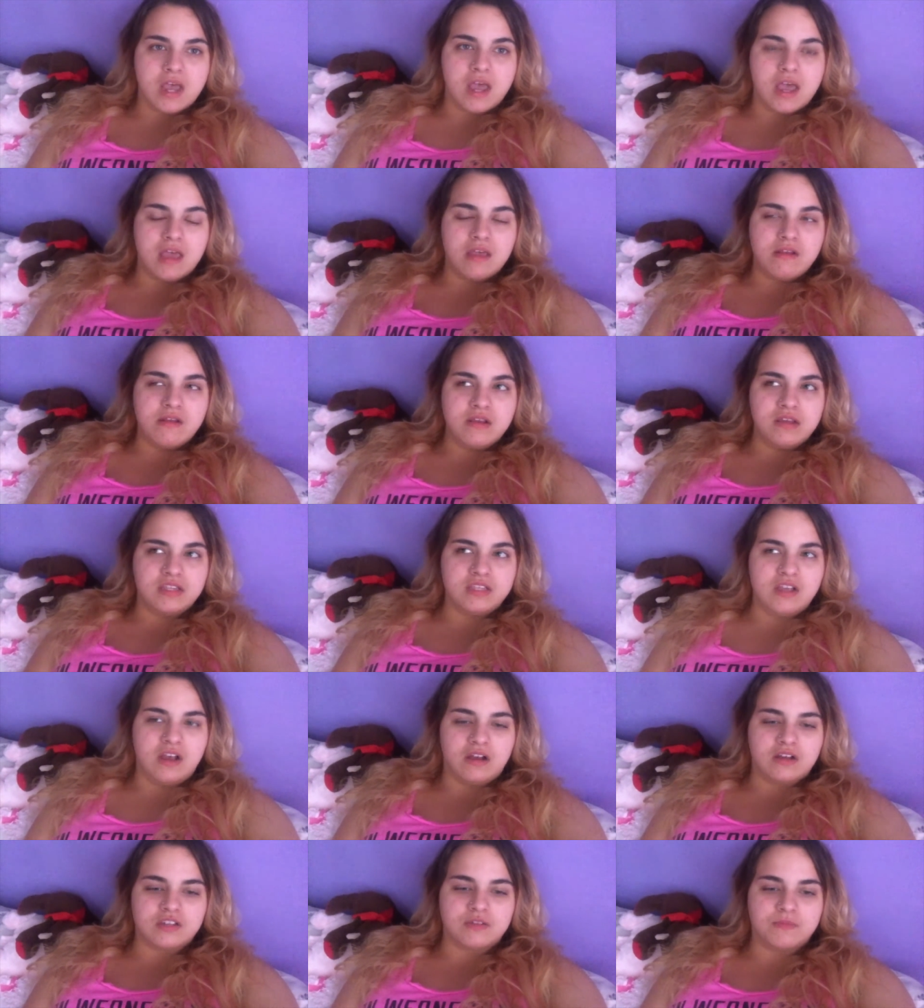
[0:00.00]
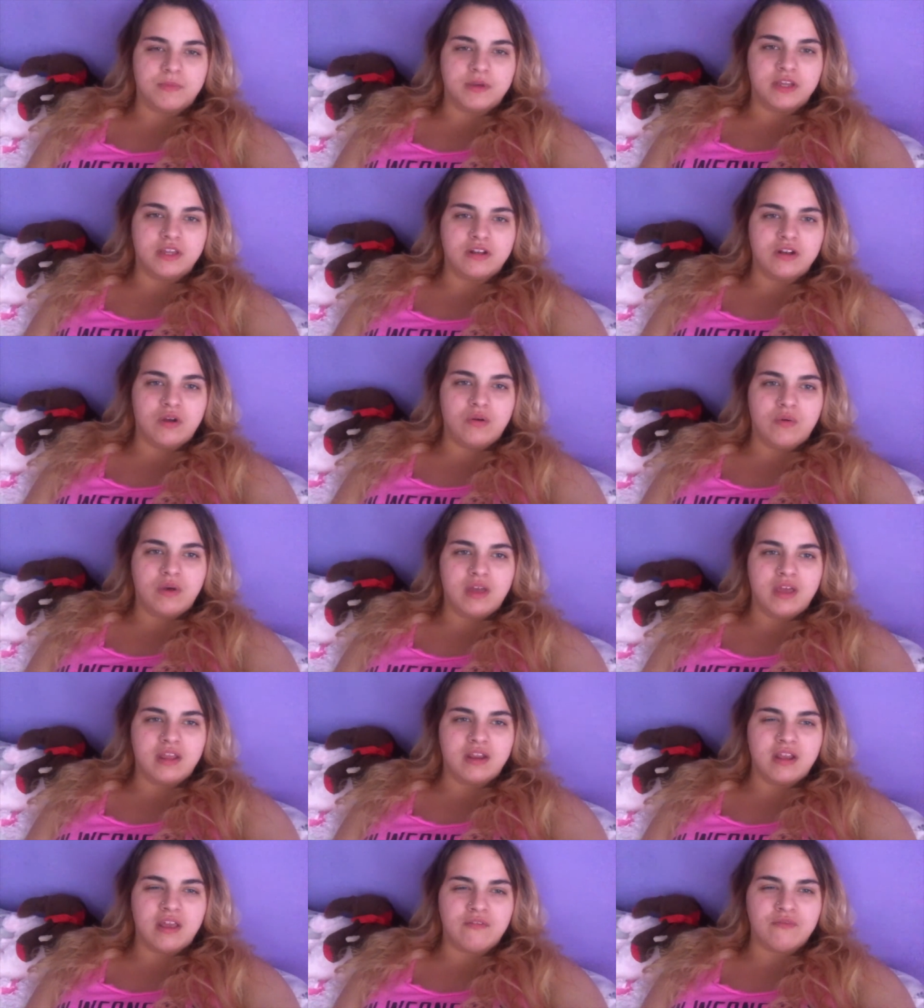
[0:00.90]
And it sucks, but you know
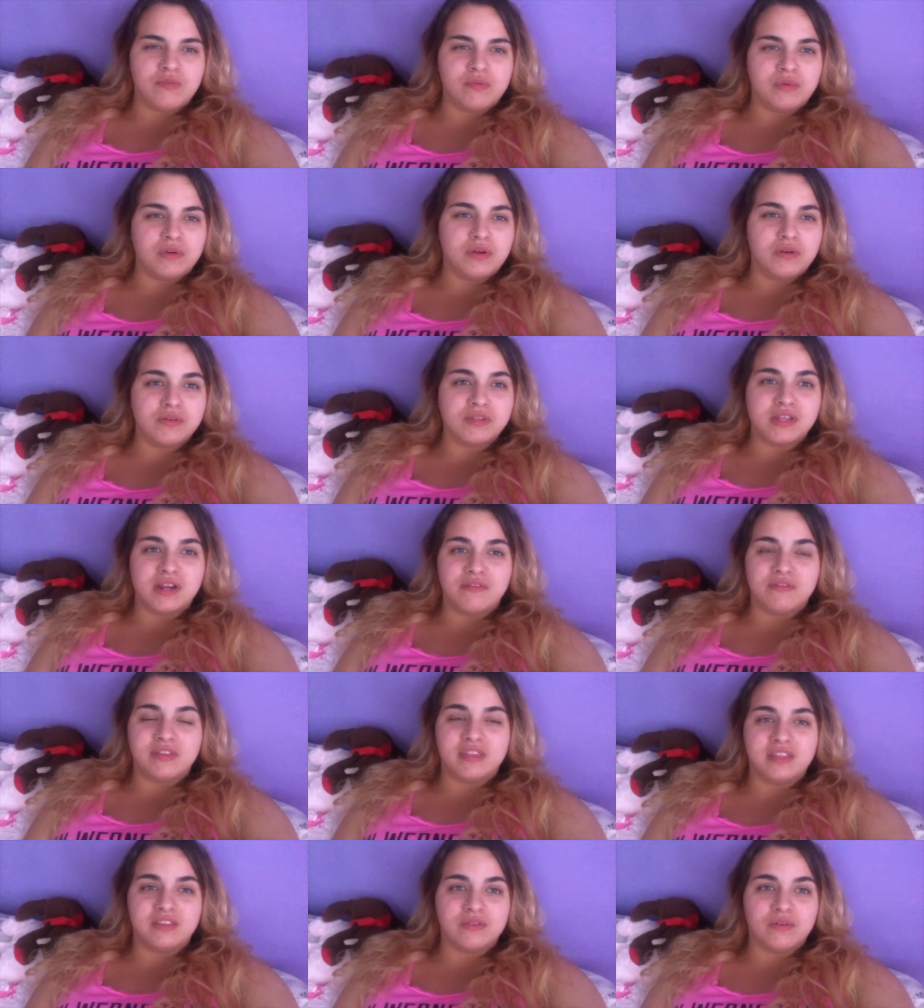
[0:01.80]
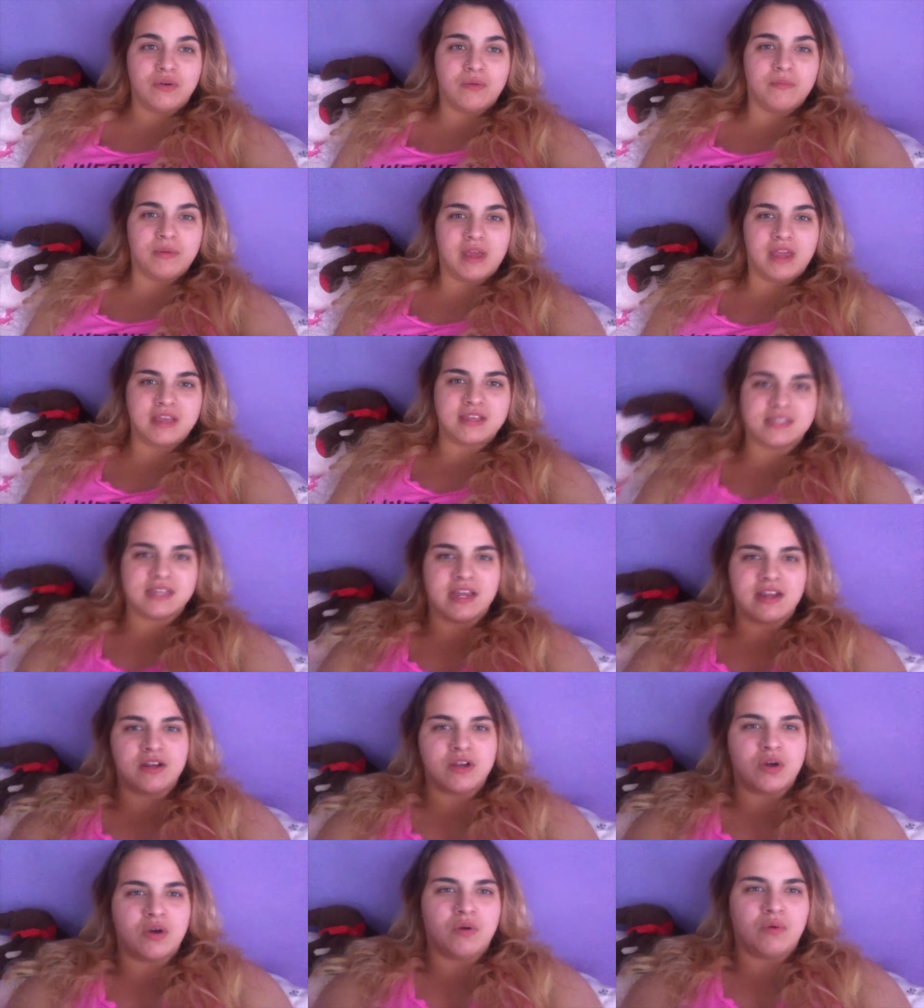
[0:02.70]
what? Everyone goes at everything their own pace. I
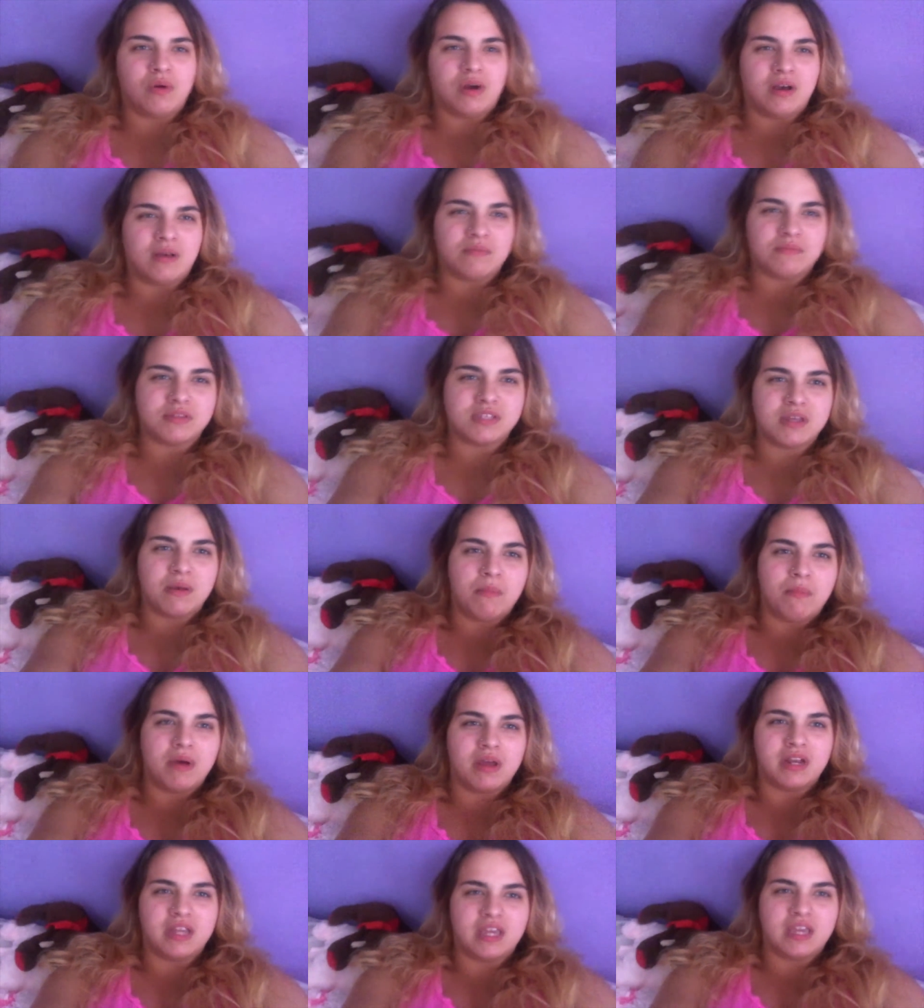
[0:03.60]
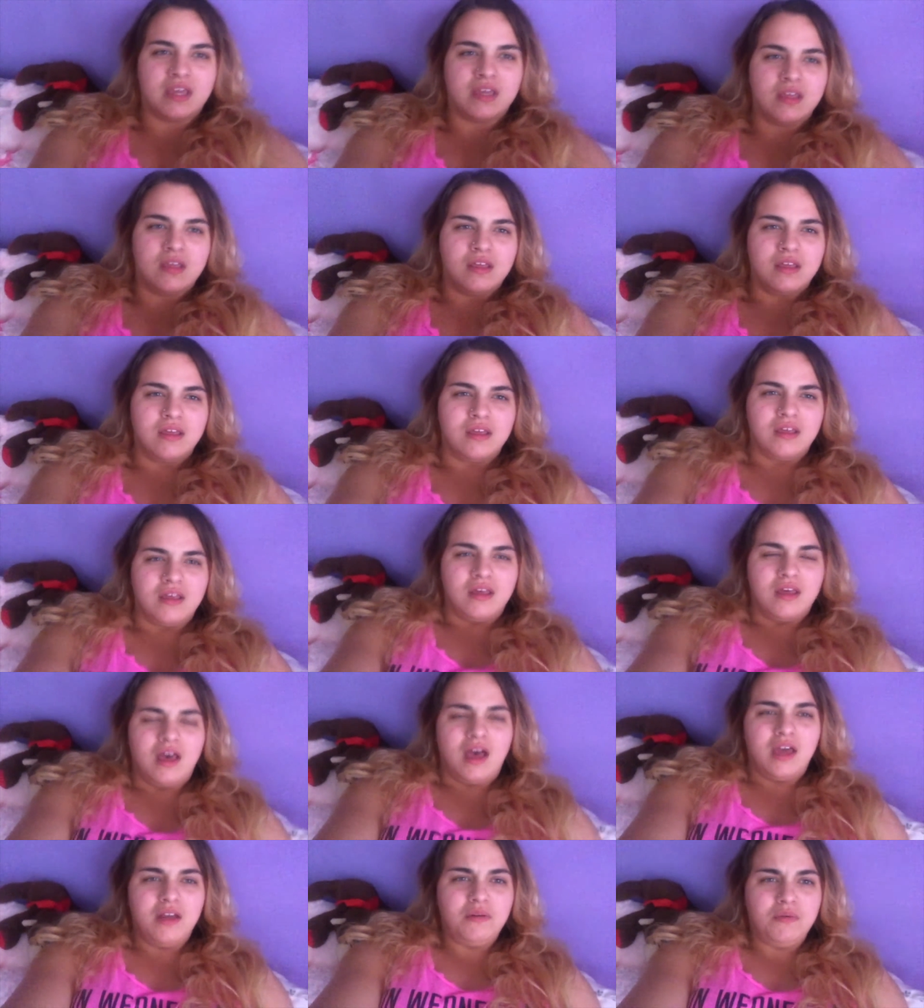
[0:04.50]
know um, somebody
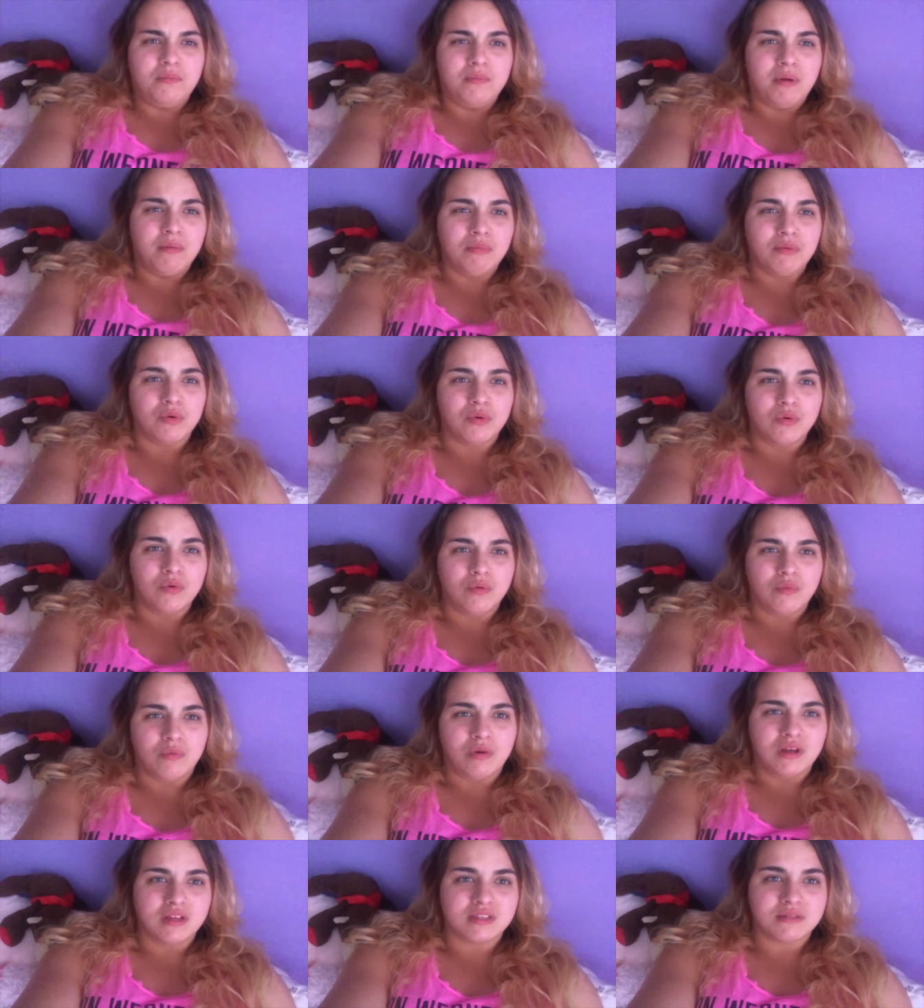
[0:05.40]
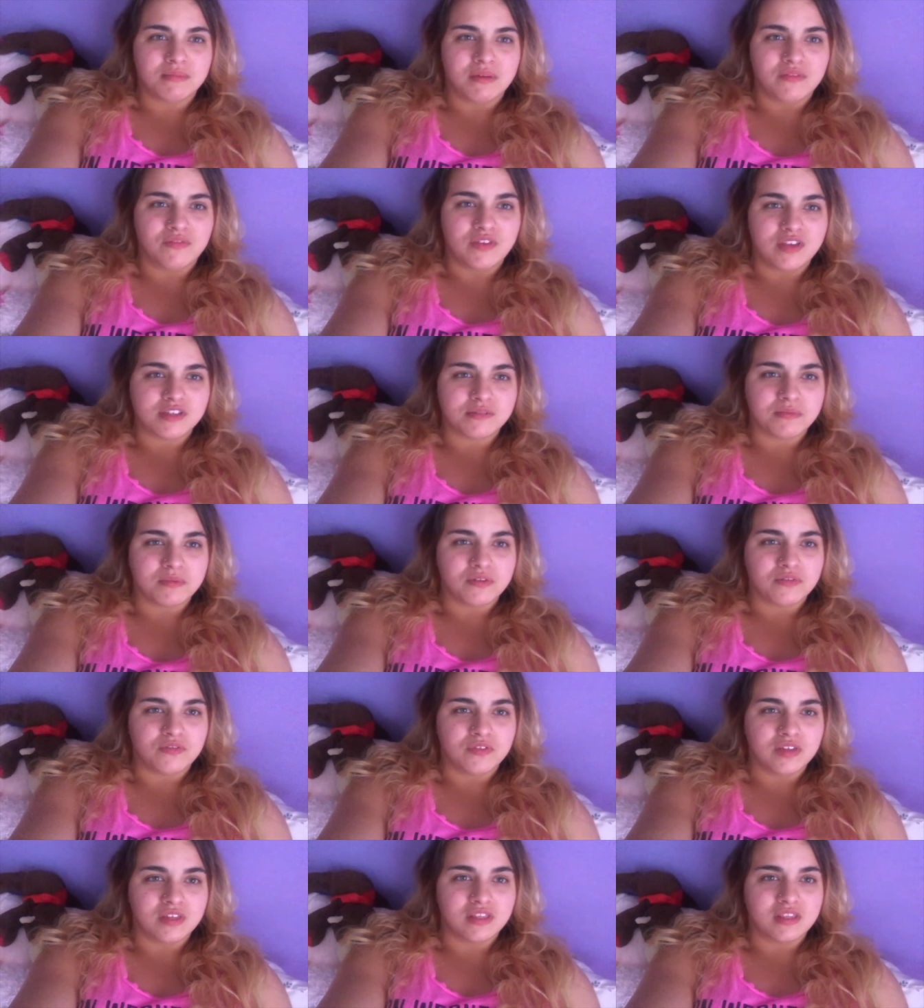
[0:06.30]
I don't remember who it was on my Facebook
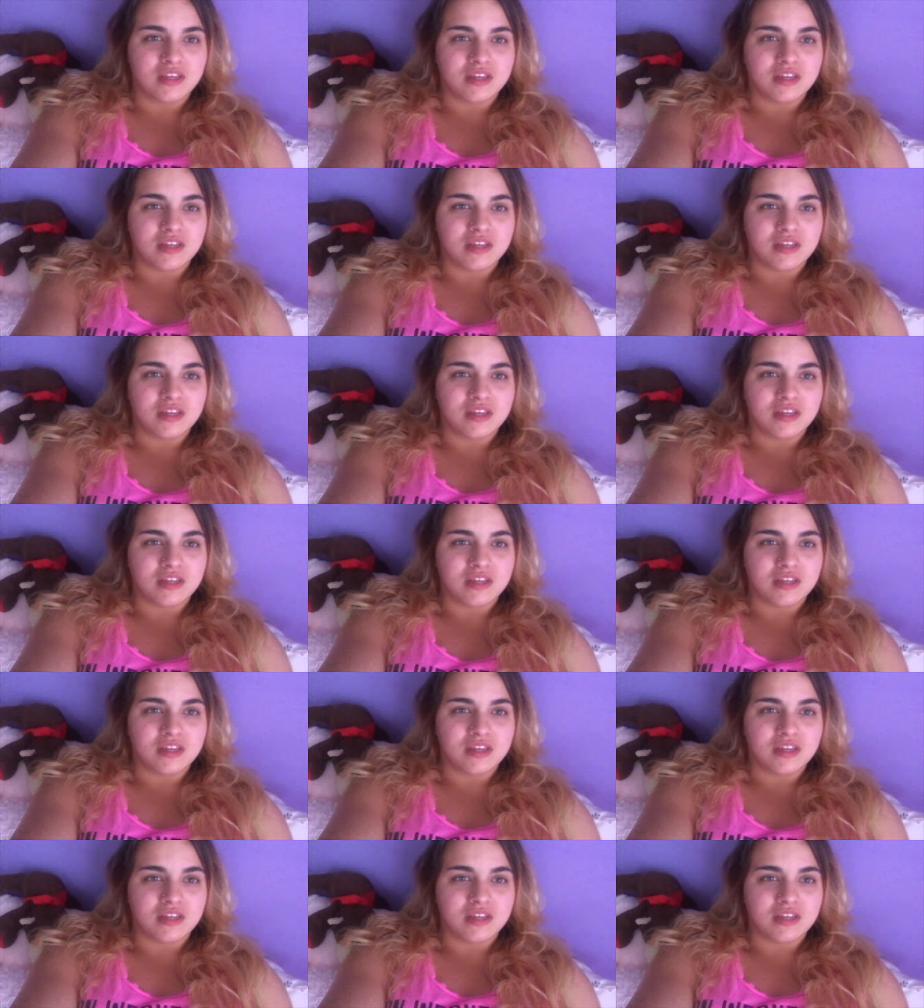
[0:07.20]
feed.